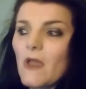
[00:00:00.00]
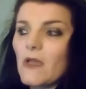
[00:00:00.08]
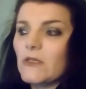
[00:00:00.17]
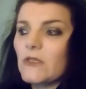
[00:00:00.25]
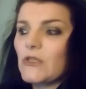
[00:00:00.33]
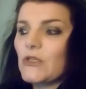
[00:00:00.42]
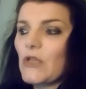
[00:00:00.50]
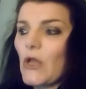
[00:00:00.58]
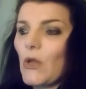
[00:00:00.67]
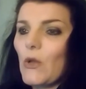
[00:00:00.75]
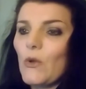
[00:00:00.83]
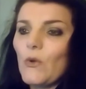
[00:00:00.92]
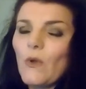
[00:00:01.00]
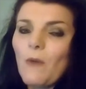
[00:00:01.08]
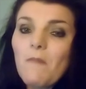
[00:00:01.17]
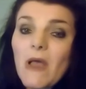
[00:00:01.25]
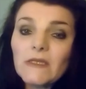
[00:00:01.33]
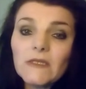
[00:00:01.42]
So
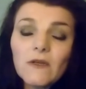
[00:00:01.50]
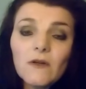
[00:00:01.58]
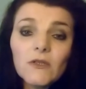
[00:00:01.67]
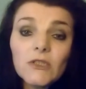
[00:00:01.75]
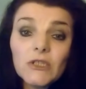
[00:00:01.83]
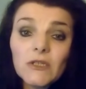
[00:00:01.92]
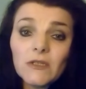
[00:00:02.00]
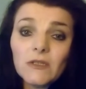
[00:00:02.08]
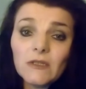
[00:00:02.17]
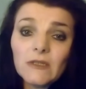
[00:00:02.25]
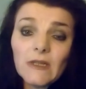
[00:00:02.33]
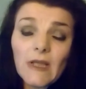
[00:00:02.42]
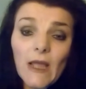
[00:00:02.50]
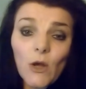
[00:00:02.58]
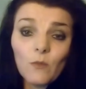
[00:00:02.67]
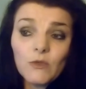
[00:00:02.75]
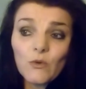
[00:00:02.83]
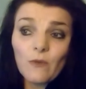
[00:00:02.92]
massage can
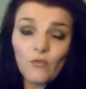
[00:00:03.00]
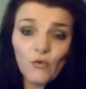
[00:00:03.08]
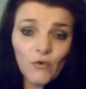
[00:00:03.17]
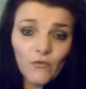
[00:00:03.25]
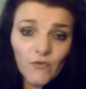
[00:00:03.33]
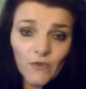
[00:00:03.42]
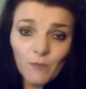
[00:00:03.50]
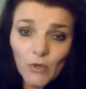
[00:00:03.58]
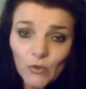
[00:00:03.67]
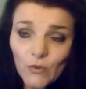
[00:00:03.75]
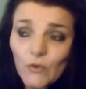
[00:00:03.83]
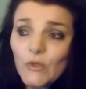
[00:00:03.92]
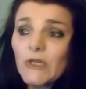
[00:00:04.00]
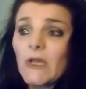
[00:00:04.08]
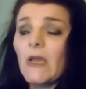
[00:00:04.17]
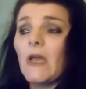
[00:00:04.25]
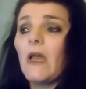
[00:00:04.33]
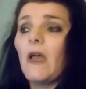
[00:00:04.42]
help to improve the mood
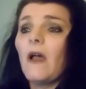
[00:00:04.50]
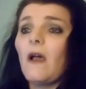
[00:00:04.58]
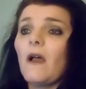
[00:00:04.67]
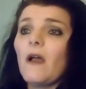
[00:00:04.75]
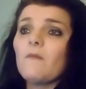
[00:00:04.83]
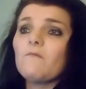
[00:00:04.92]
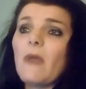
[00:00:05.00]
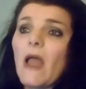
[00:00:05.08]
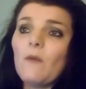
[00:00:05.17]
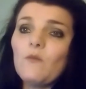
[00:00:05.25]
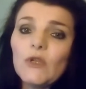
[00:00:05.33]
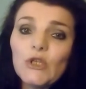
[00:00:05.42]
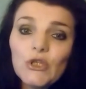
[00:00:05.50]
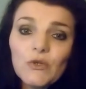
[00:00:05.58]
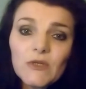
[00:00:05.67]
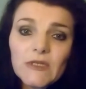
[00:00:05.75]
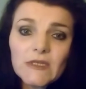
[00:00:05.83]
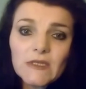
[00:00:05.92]
and
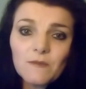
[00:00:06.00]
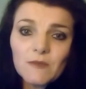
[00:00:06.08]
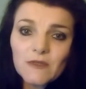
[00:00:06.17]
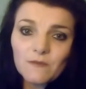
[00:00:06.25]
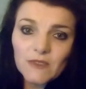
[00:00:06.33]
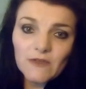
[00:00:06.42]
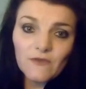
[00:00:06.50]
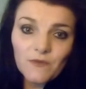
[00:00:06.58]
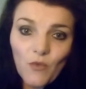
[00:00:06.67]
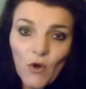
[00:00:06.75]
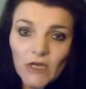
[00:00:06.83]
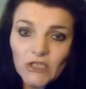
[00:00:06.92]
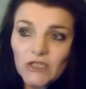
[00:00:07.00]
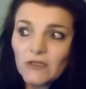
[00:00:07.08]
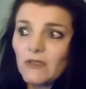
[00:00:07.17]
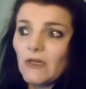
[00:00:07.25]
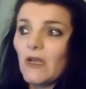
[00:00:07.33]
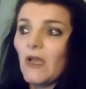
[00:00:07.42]
reduce the symptoms of
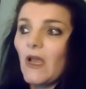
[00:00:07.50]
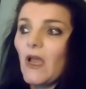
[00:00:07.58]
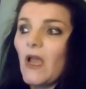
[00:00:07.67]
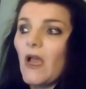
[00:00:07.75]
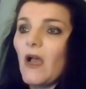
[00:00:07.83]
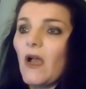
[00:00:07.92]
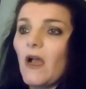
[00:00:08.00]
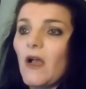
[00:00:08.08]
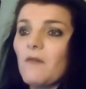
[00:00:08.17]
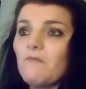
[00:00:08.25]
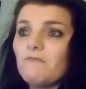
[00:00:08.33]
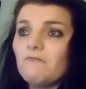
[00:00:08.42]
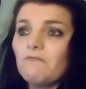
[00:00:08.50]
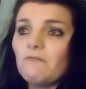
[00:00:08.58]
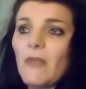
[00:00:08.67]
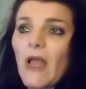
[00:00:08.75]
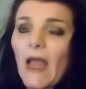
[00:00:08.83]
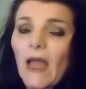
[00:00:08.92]
depression.
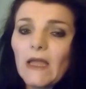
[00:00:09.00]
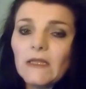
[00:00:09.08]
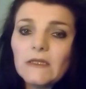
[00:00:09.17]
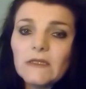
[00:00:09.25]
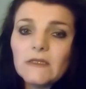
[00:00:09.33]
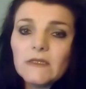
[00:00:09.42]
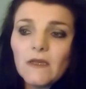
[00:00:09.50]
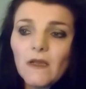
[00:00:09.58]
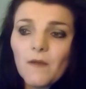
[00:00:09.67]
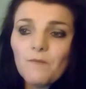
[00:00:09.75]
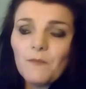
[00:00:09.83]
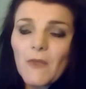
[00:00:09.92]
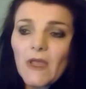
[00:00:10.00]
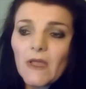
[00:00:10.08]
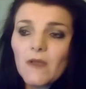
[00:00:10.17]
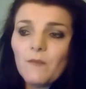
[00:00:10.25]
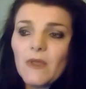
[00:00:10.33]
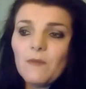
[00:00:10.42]
And it
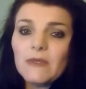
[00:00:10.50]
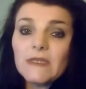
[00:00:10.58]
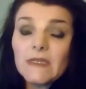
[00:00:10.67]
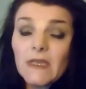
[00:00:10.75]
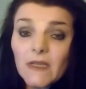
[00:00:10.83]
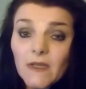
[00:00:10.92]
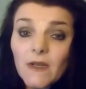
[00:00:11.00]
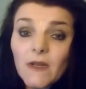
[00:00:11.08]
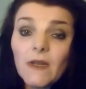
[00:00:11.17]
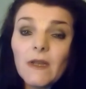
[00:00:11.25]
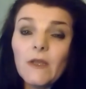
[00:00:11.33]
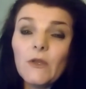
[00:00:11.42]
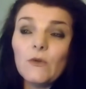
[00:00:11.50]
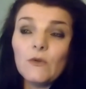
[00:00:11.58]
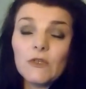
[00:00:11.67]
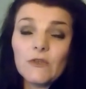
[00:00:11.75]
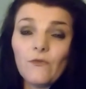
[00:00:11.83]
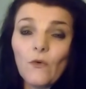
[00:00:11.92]
can be particularly
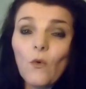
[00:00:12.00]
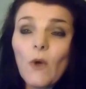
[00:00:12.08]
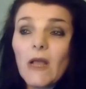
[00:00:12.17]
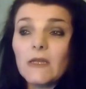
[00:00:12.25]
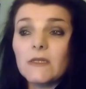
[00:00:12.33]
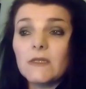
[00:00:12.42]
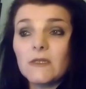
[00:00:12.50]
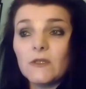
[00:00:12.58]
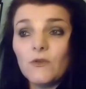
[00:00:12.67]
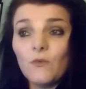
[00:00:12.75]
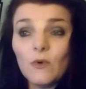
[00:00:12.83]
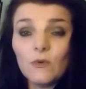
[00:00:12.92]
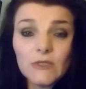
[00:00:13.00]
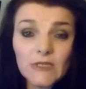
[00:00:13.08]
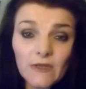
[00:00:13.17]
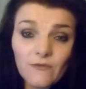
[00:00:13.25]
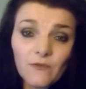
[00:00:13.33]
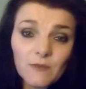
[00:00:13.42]
useful, as you will
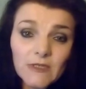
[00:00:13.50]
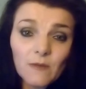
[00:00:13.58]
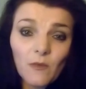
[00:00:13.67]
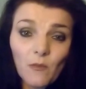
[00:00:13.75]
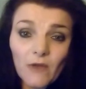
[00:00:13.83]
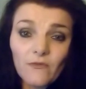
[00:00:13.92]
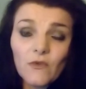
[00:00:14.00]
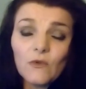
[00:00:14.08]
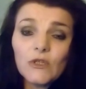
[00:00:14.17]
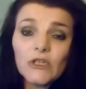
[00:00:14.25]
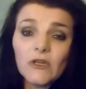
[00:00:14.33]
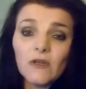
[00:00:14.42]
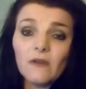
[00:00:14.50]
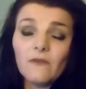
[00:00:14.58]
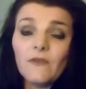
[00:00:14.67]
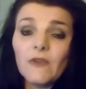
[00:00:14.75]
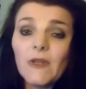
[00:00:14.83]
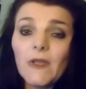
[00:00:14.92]
see from some of my future
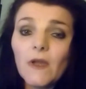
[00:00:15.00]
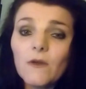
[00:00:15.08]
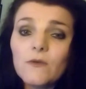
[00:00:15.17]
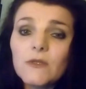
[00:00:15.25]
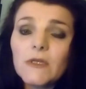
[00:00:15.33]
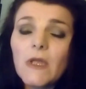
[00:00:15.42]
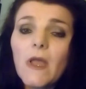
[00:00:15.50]
videos.